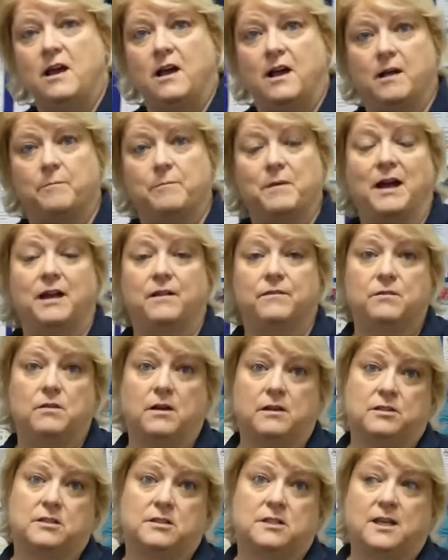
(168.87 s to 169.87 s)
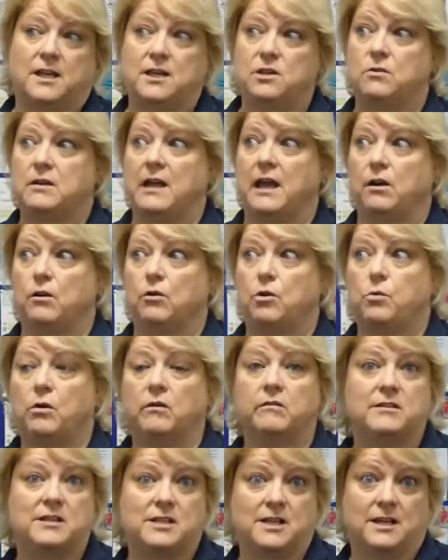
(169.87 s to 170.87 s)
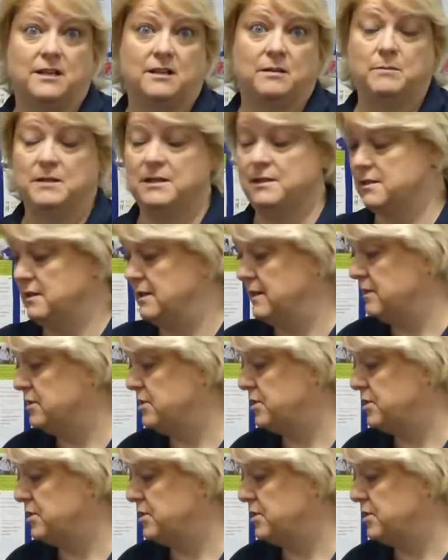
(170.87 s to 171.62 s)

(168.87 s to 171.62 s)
and as I say, you cannot quarantine them easily.